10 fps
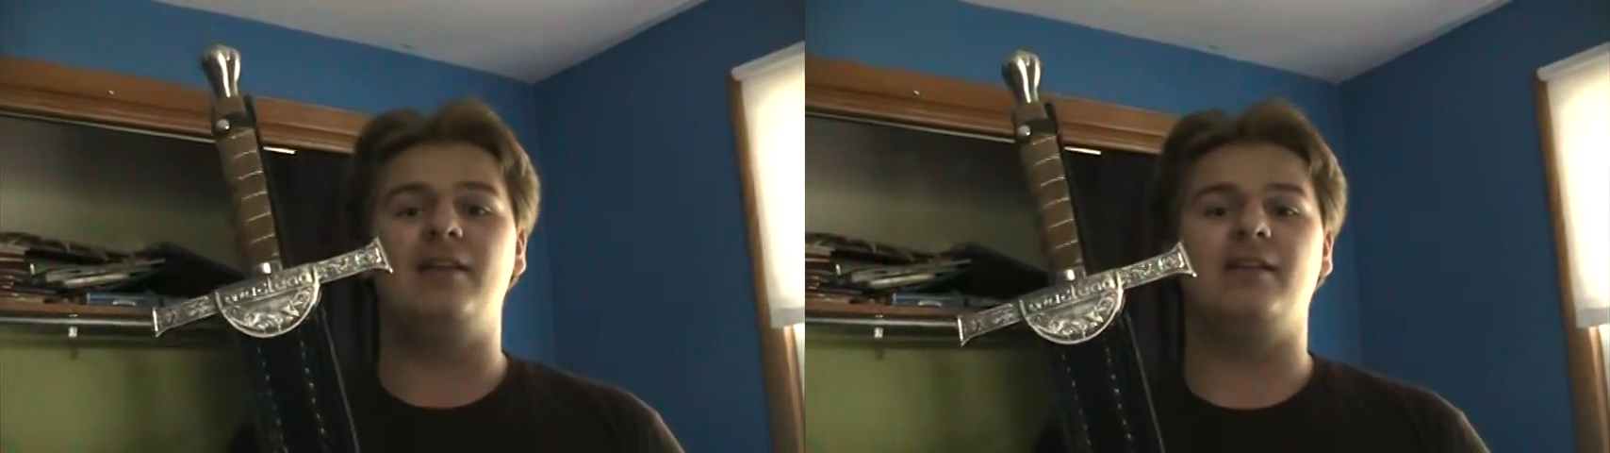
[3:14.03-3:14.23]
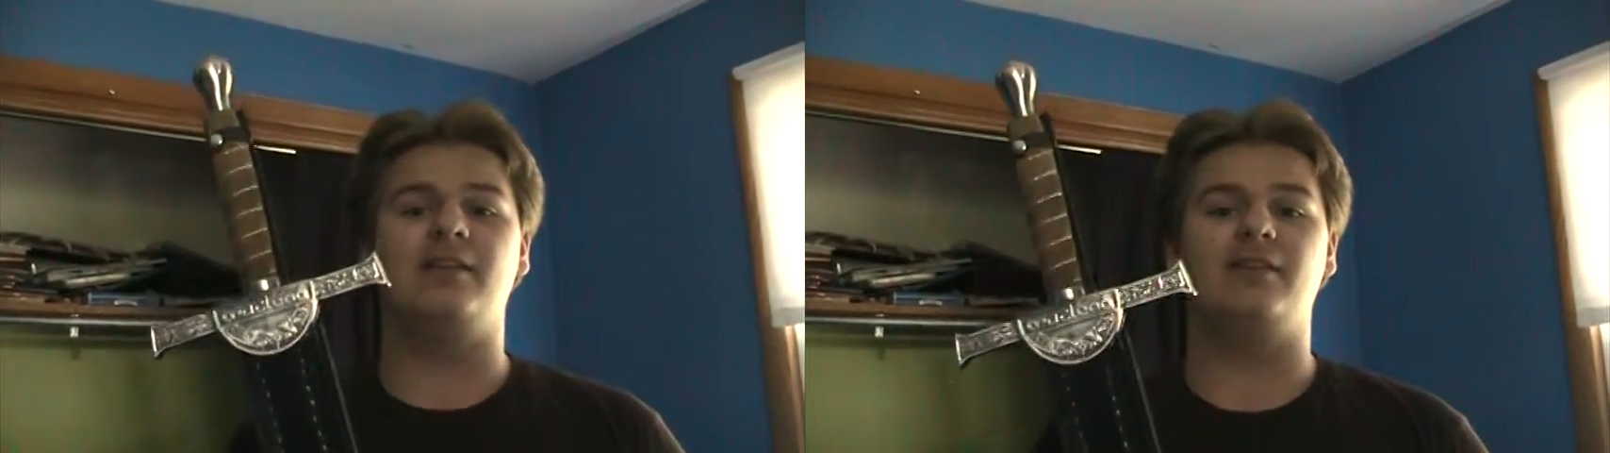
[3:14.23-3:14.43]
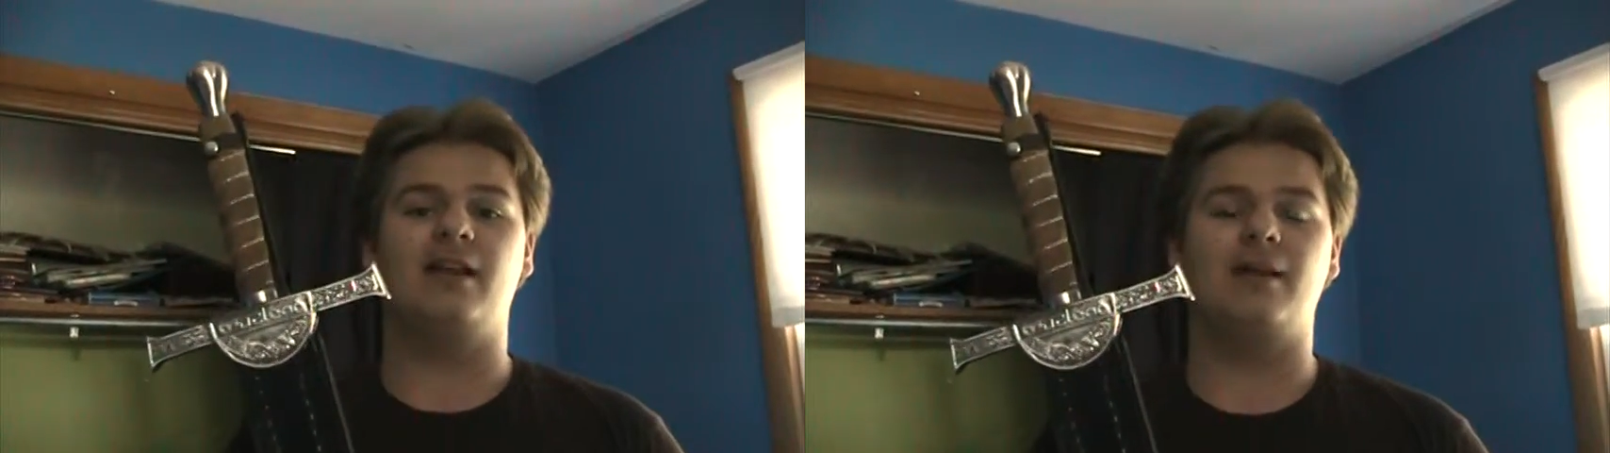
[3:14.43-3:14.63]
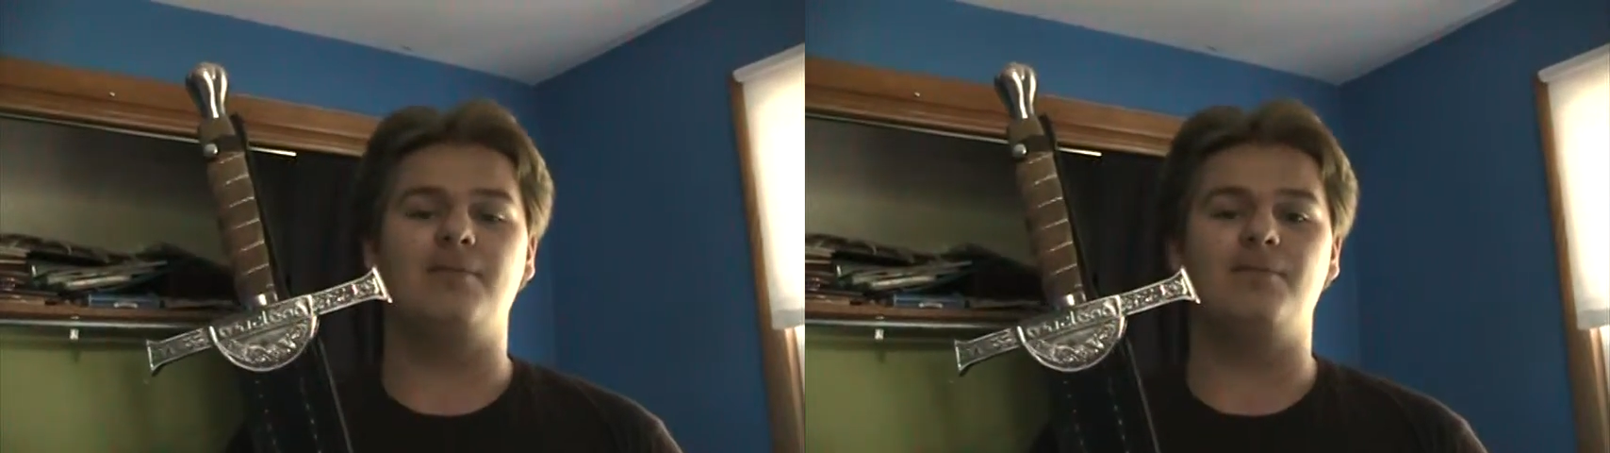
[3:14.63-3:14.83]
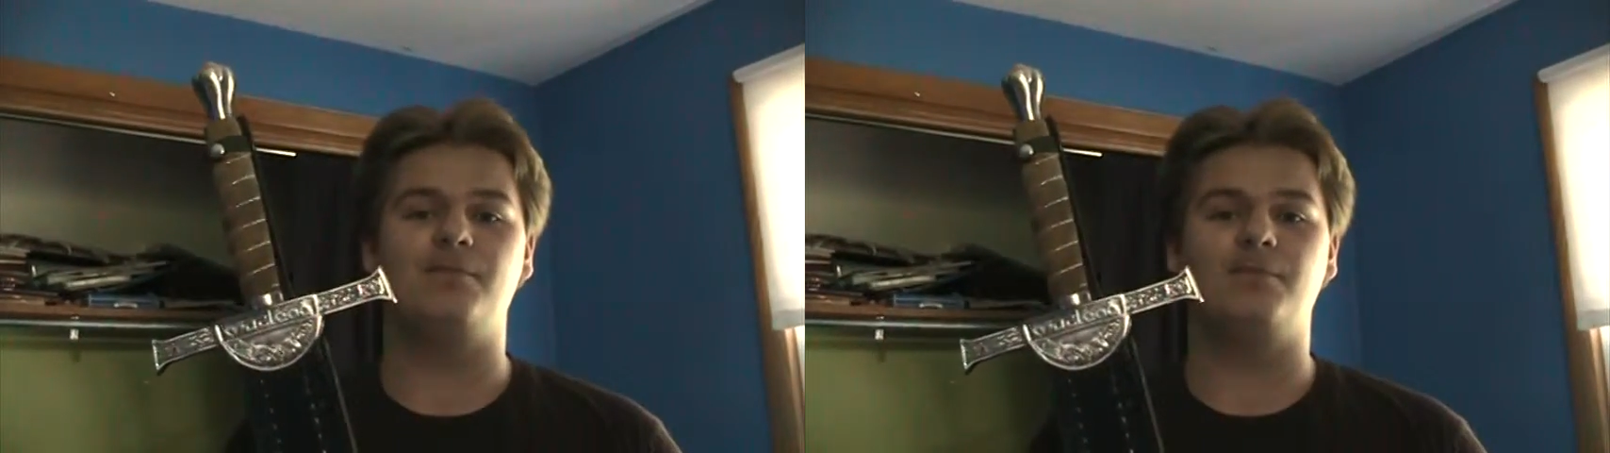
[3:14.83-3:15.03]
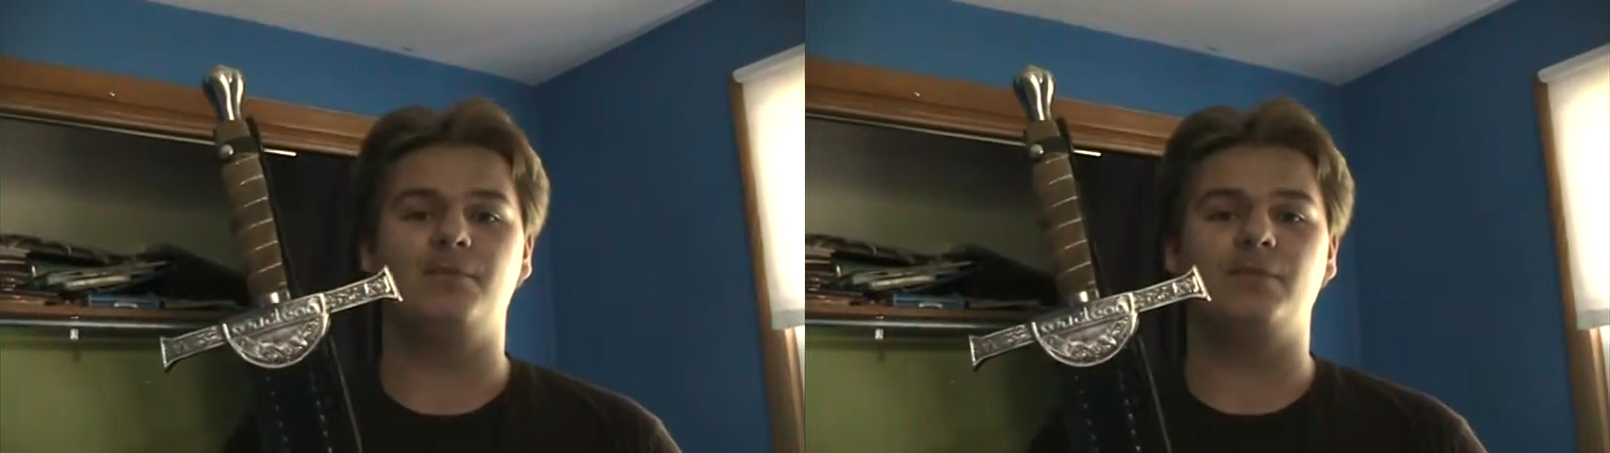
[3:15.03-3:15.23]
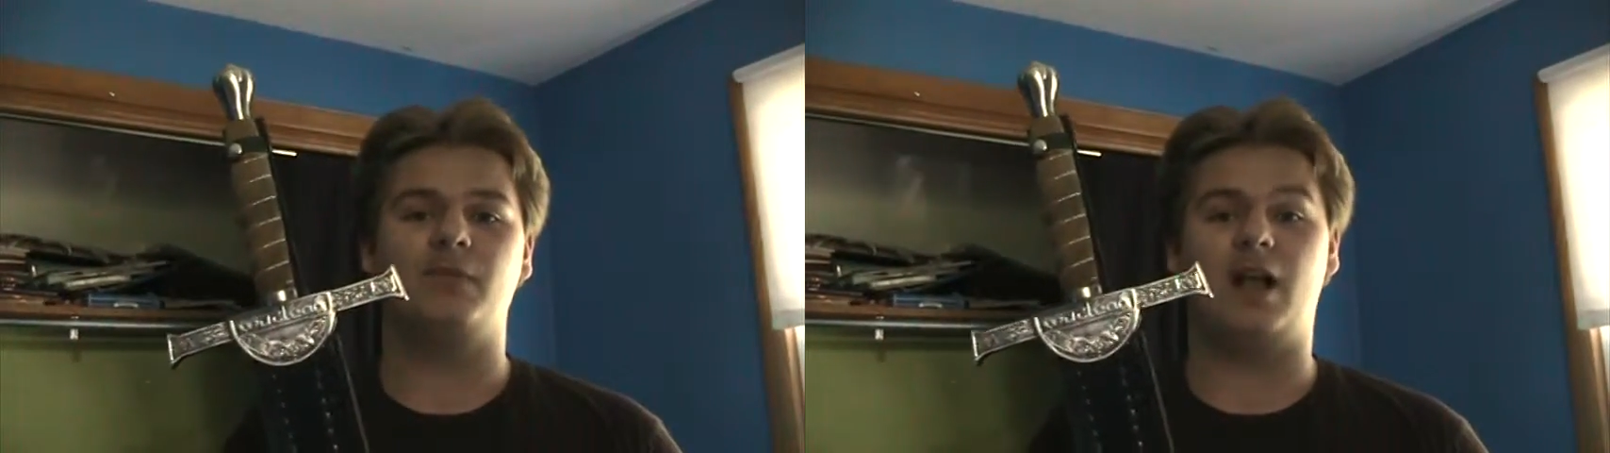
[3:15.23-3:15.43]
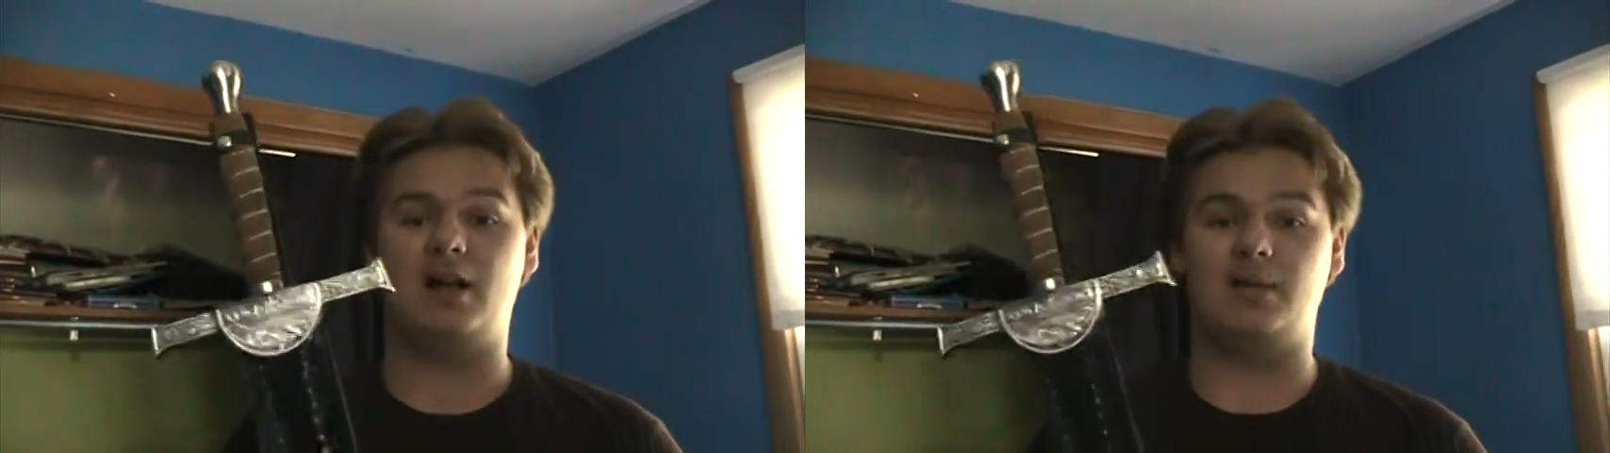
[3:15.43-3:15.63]
This is um
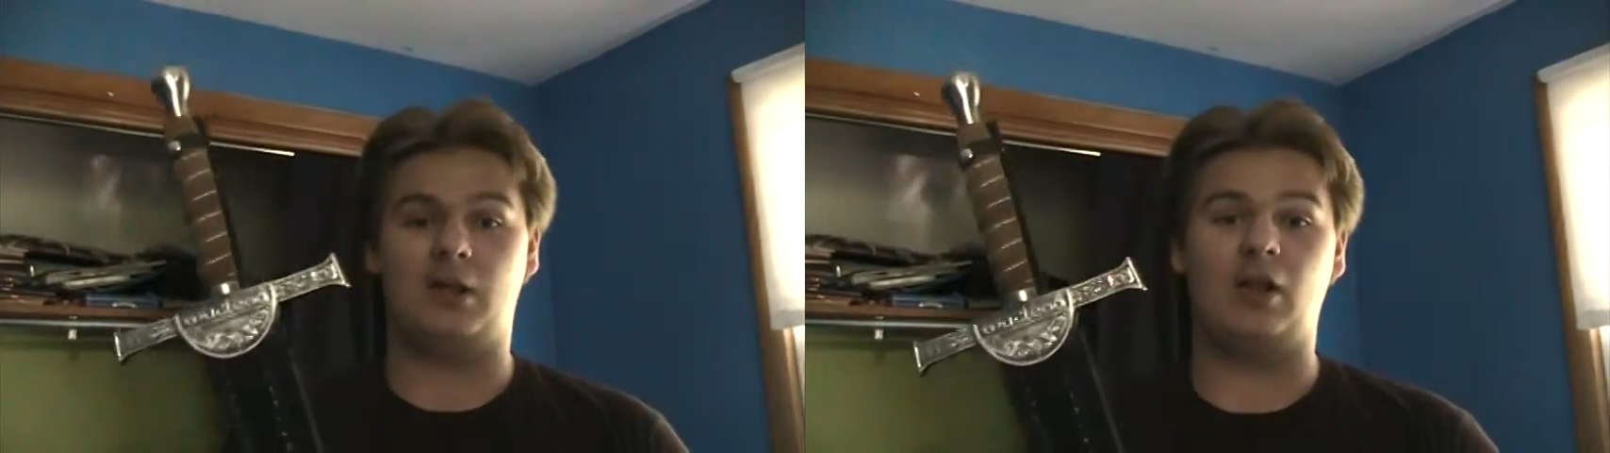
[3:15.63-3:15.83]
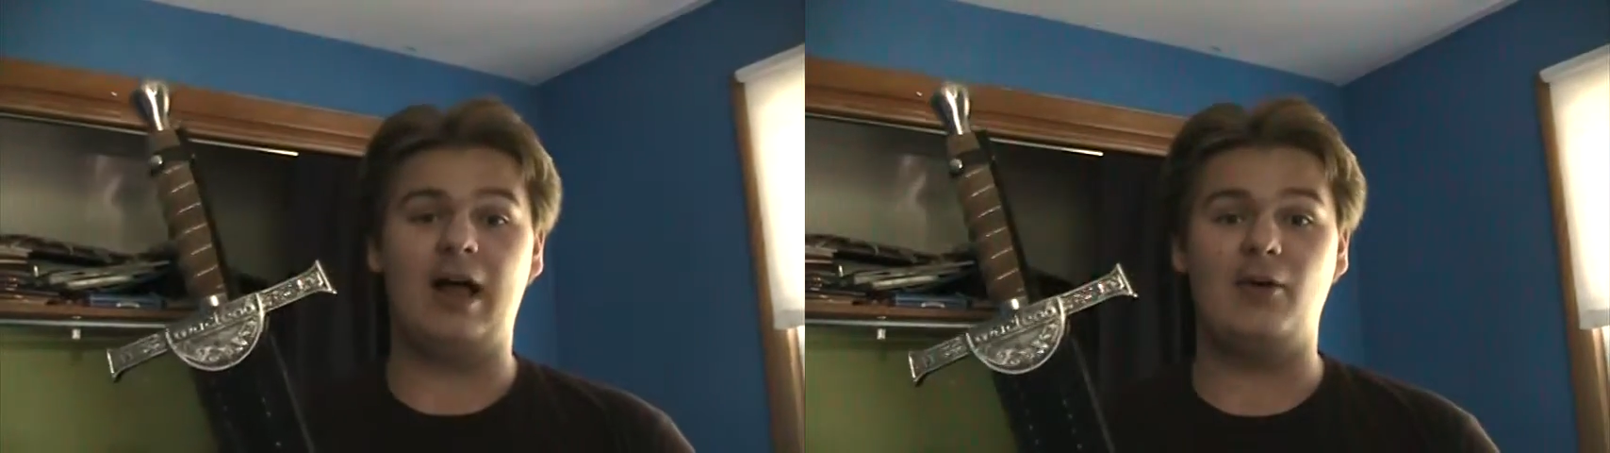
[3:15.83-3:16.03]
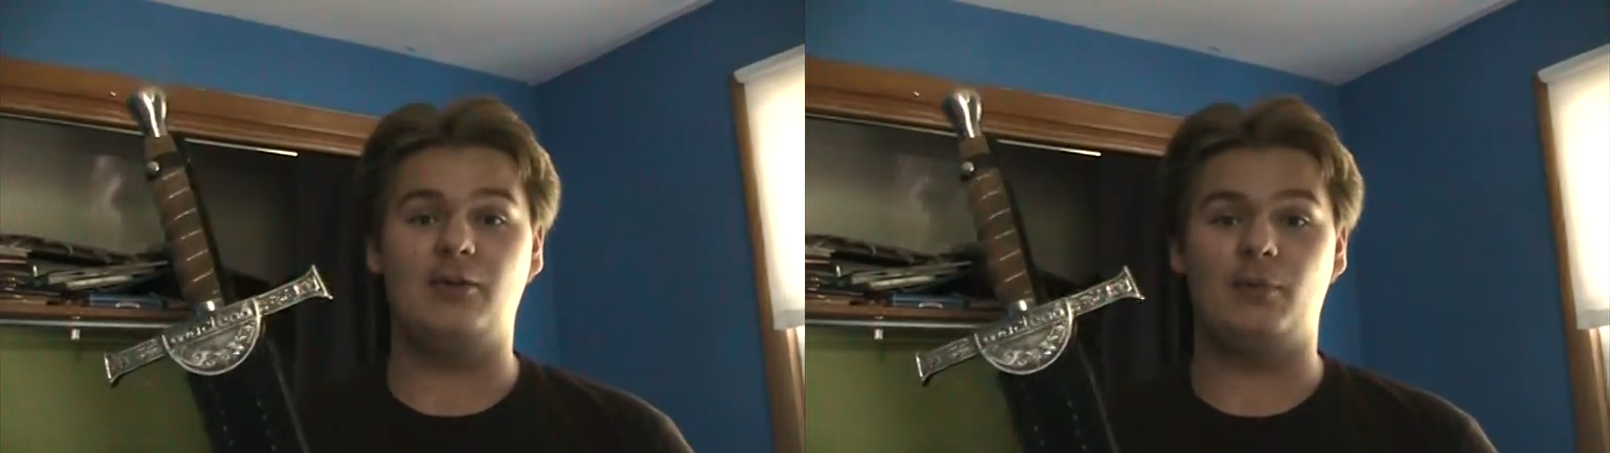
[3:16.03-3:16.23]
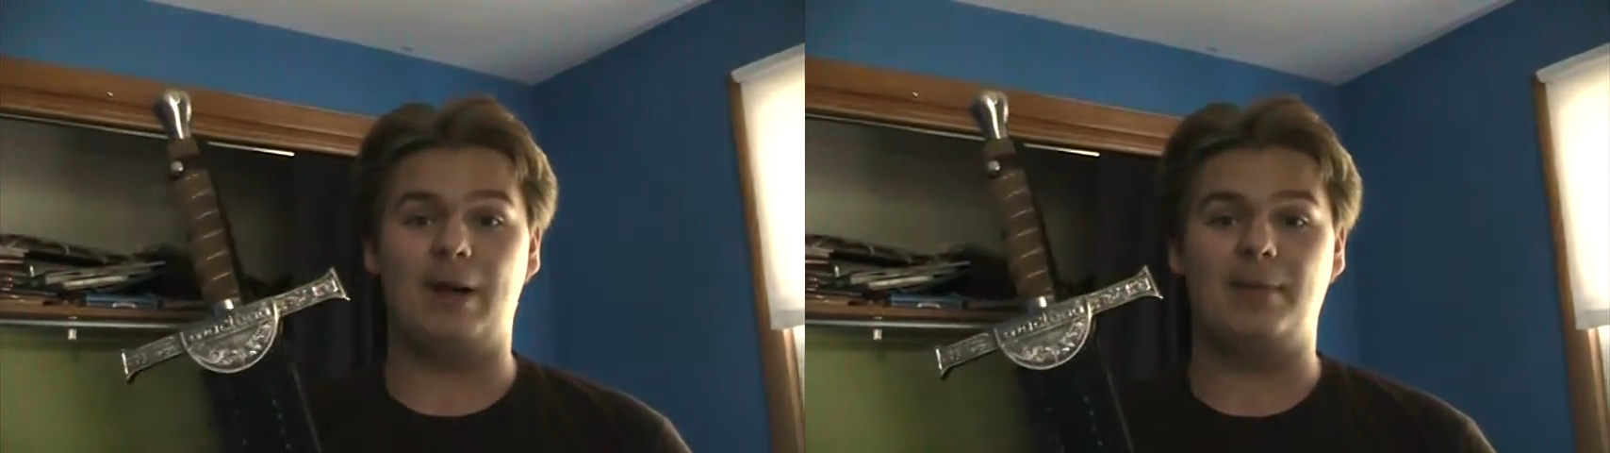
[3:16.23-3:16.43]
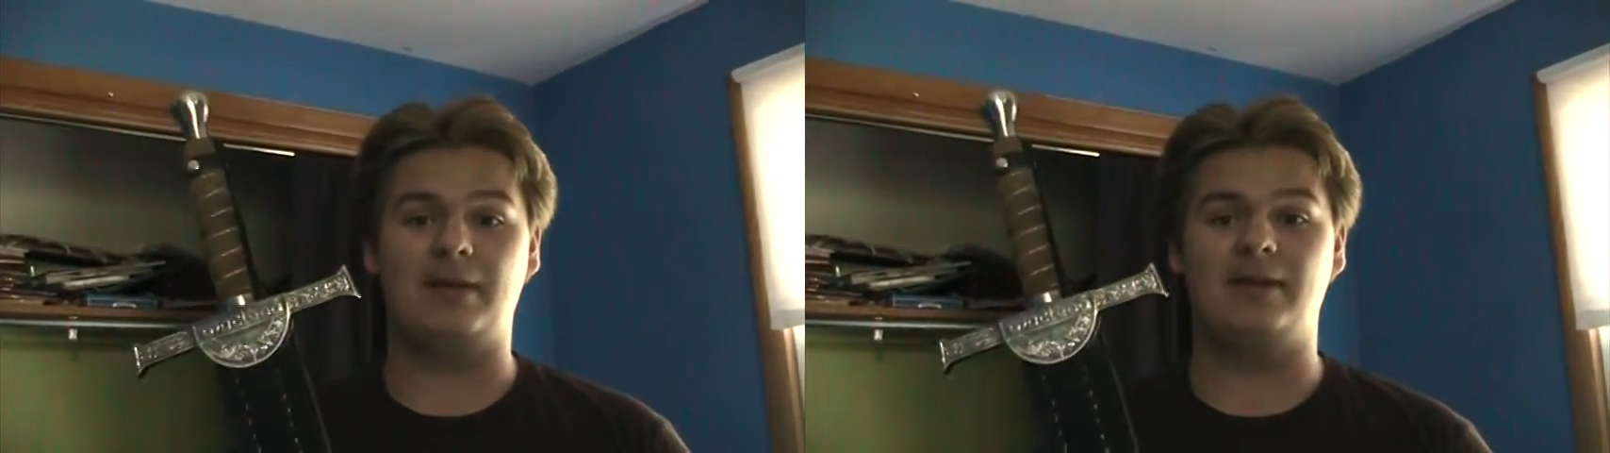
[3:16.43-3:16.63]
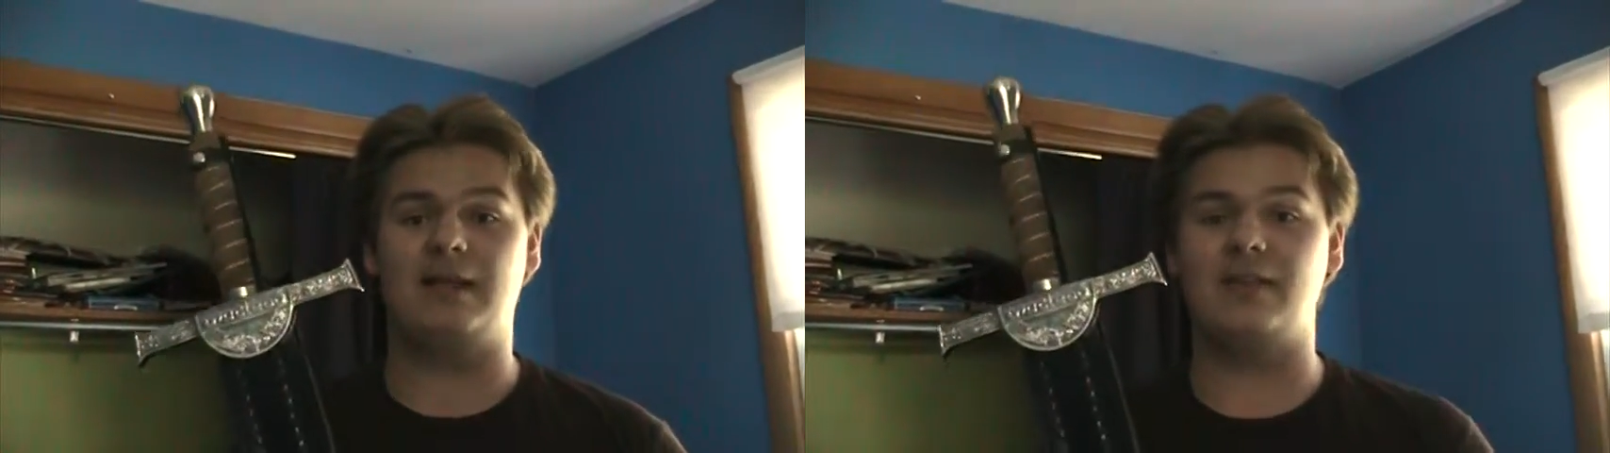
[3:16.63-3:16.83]
Connor MacLeod's weapon,